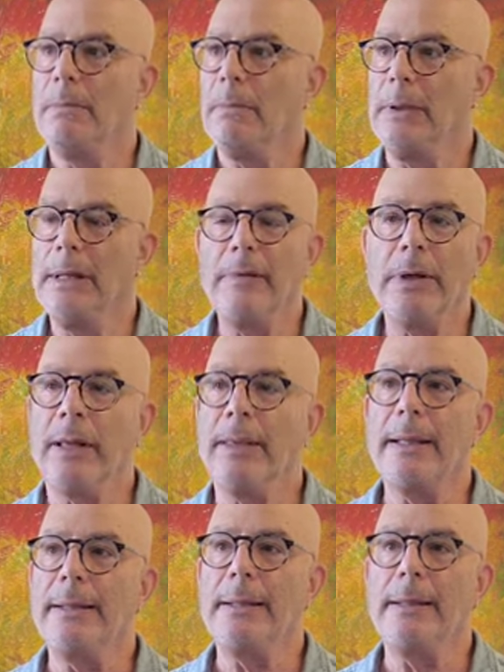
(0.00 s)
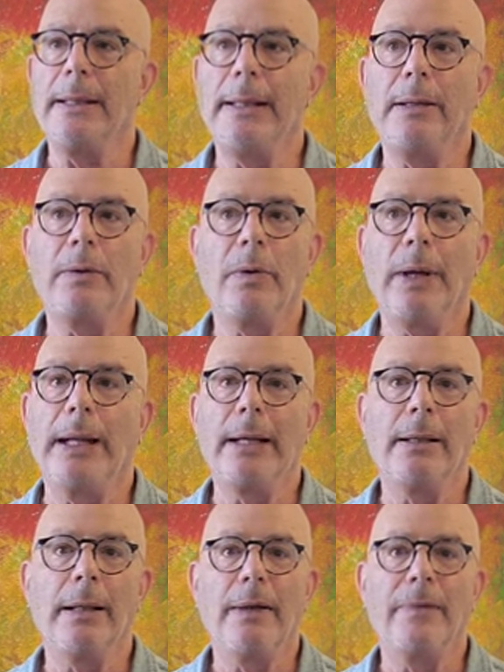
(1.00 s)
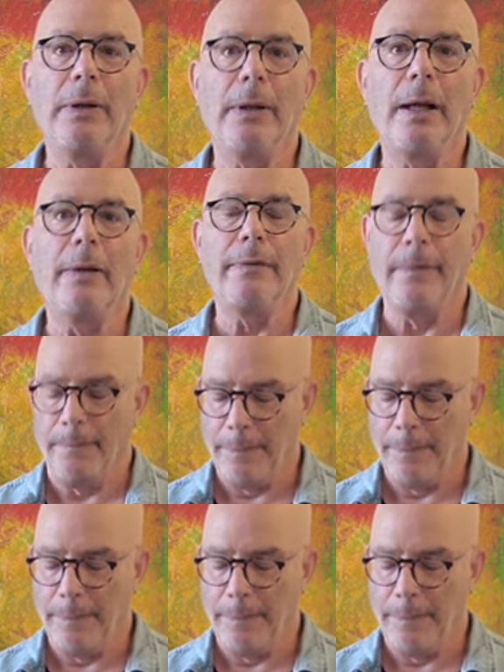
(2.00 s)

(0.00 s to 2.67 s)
living authentically and creating a life you love.